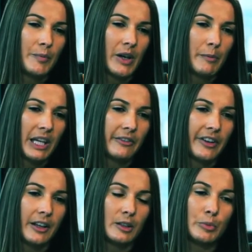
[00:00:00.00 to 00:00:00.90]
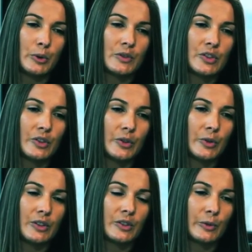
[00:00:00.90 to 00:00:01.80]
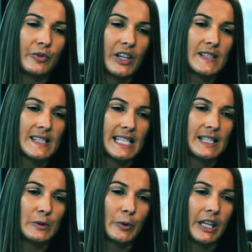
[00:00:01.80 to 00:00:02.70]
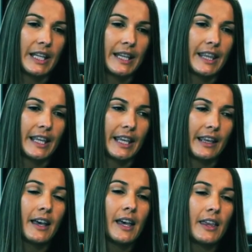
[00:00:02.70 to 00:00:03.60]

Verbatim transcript: are, made available to, to investors when the,